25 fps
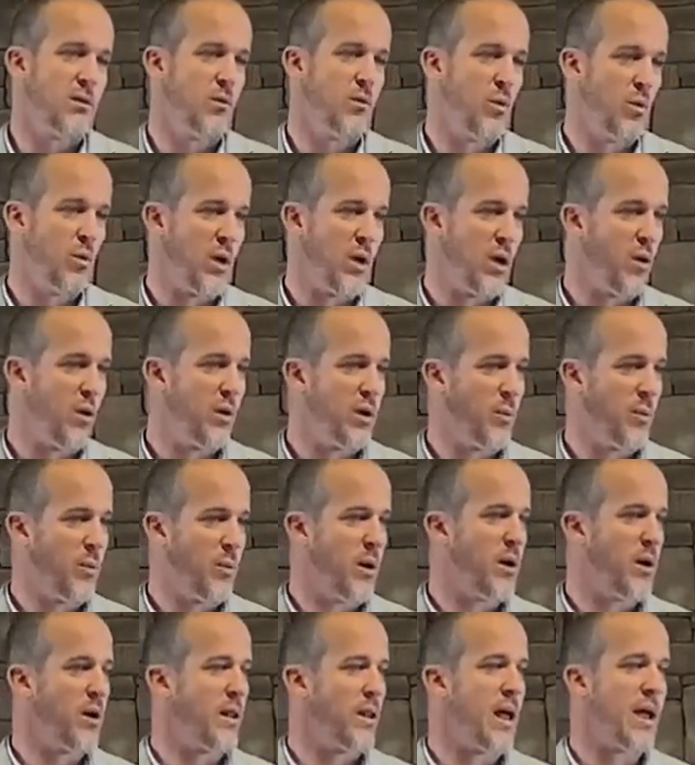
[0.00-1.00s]
when we go into
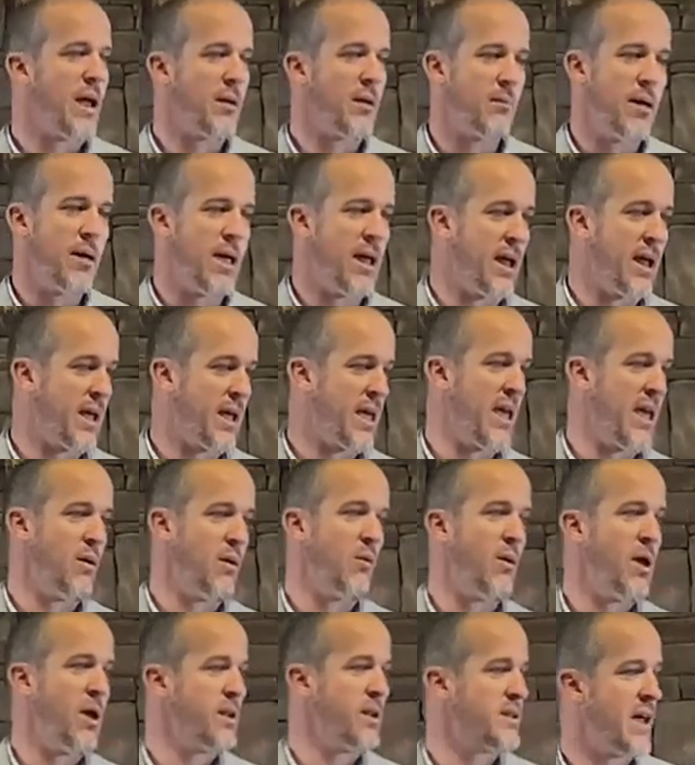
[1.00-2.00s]
prayer, like, man, I can't
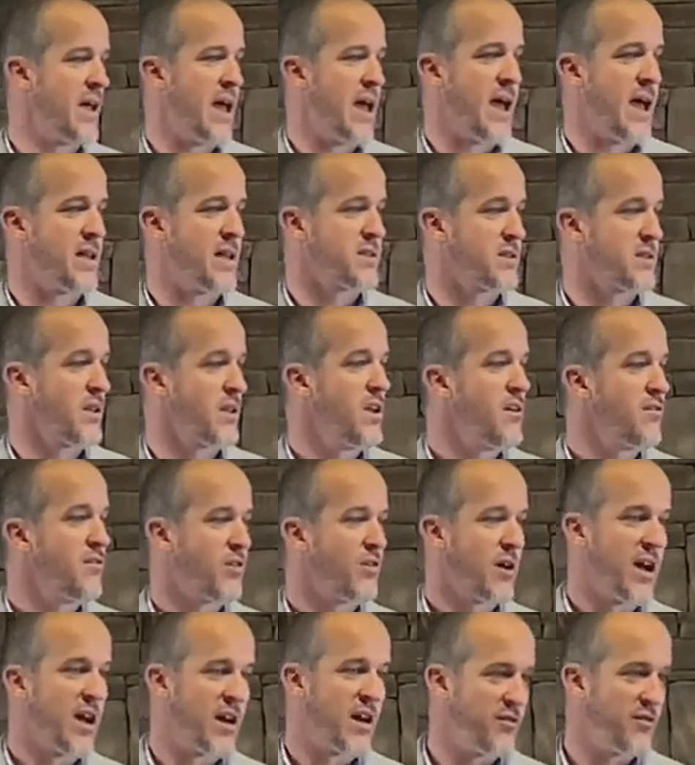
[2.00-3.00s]
wait to ask for
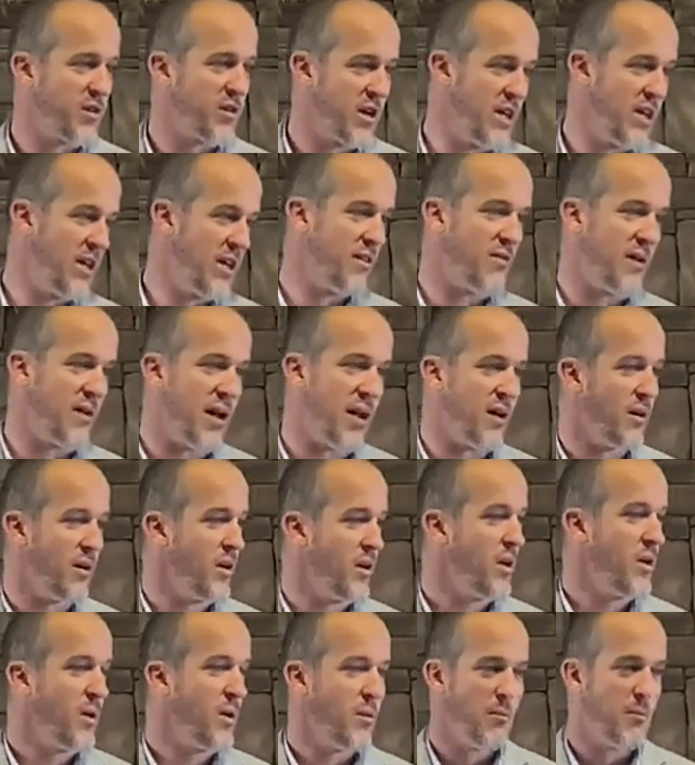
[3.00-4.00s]
God to forgive how,
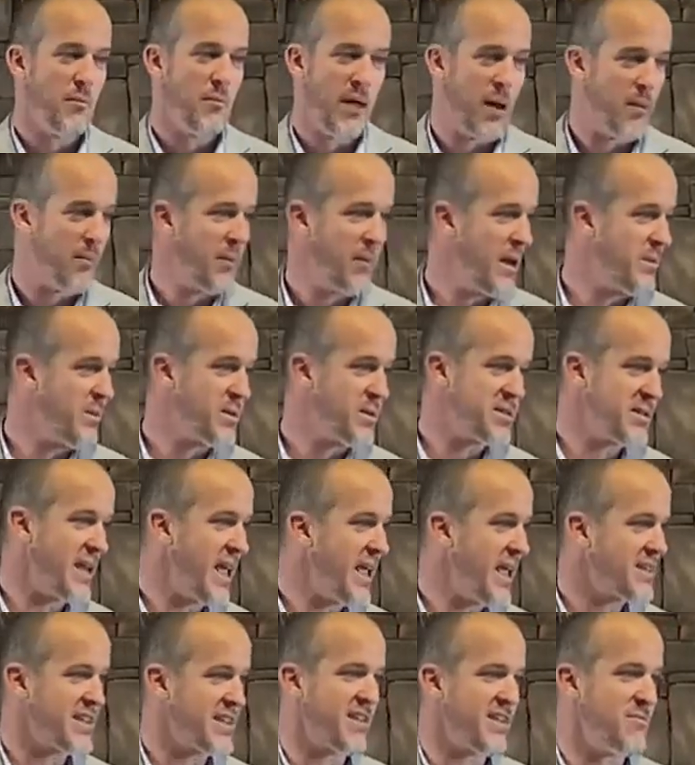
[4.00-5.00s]
how many
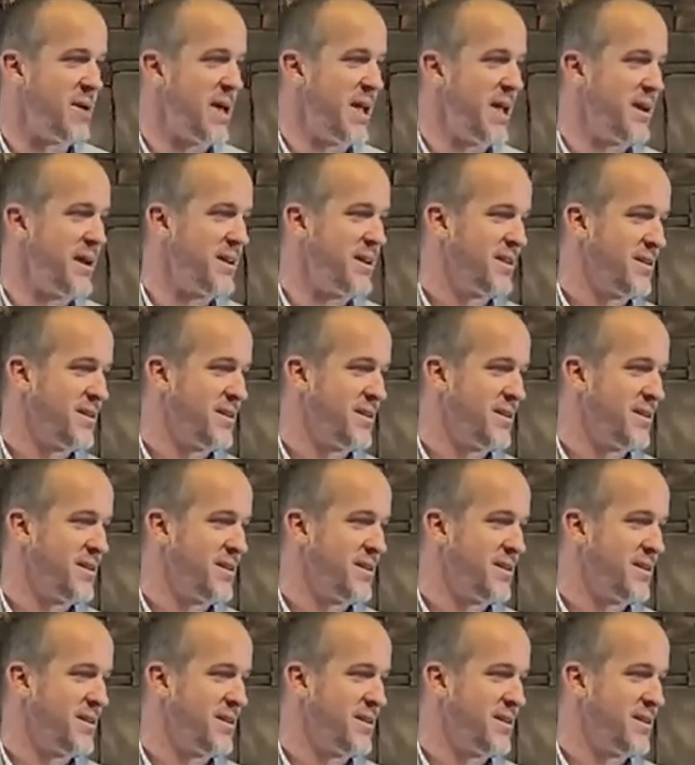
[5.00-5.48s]
mistakes I've made?